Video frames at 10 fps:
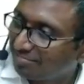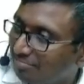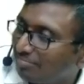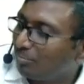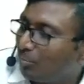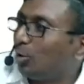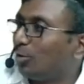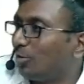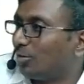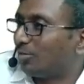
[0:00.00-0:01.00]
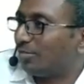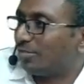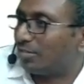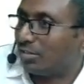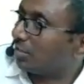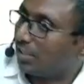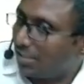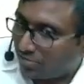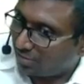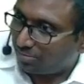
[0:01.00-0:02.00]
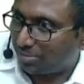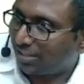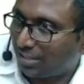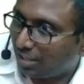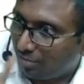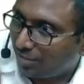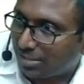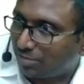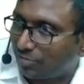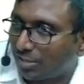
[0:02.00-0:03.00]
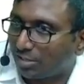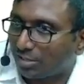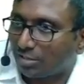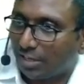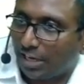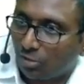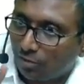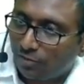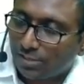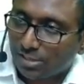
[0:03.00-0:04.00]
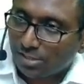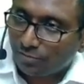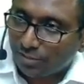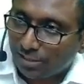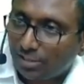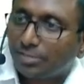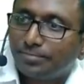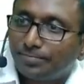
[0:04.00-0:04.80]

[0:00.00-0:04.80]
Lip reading: Bolo. That is different, always different. Annual fees is different.